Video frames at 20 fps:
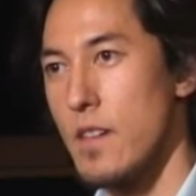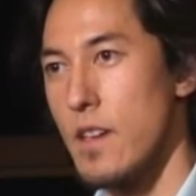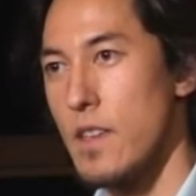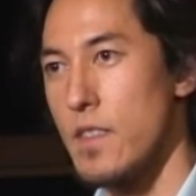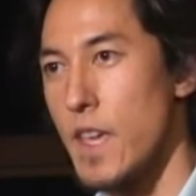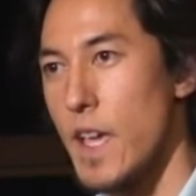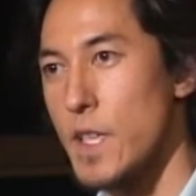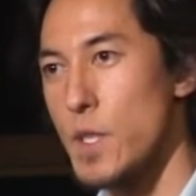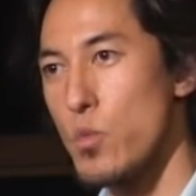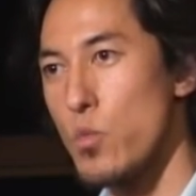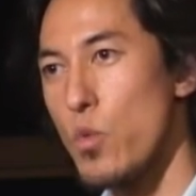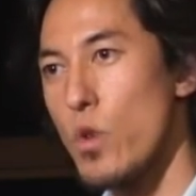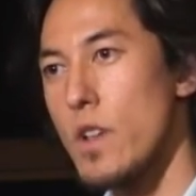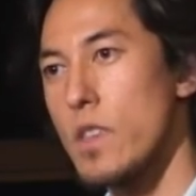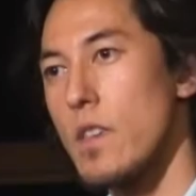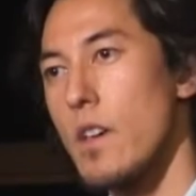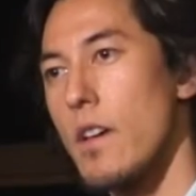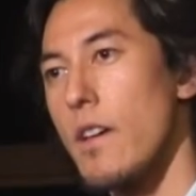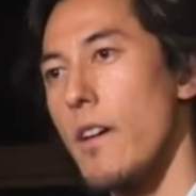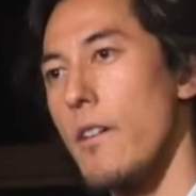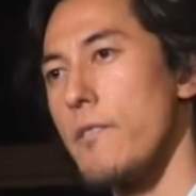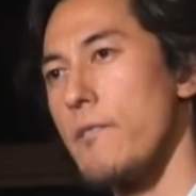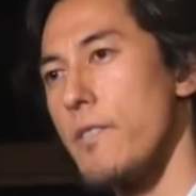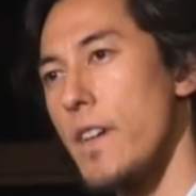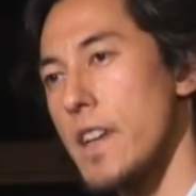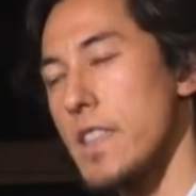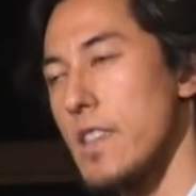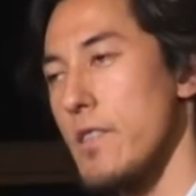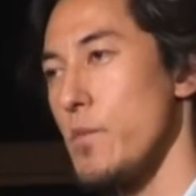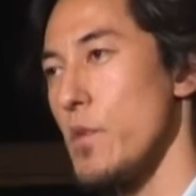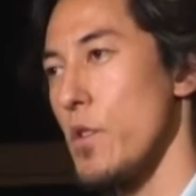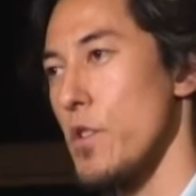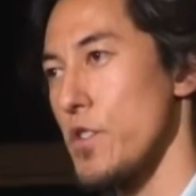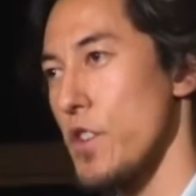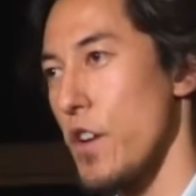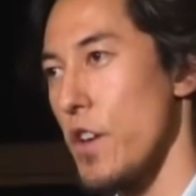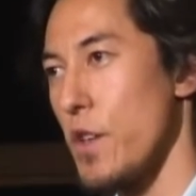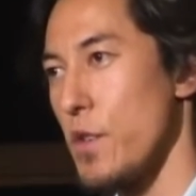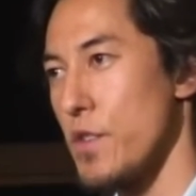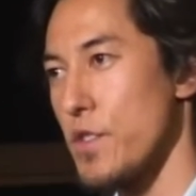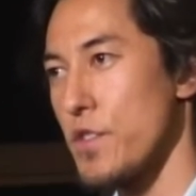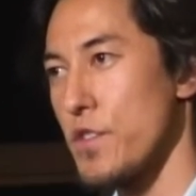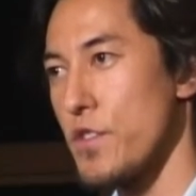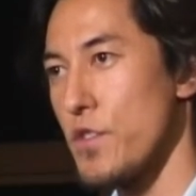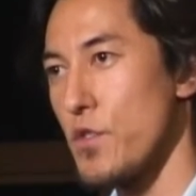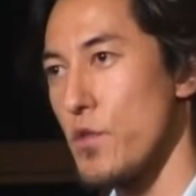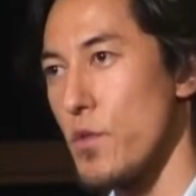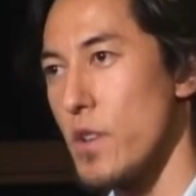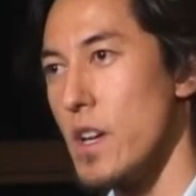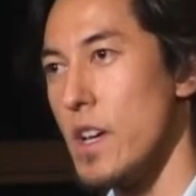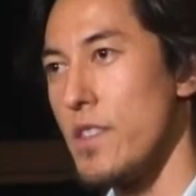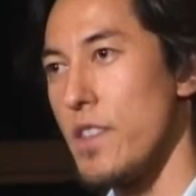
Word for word: And that's what effective military units do.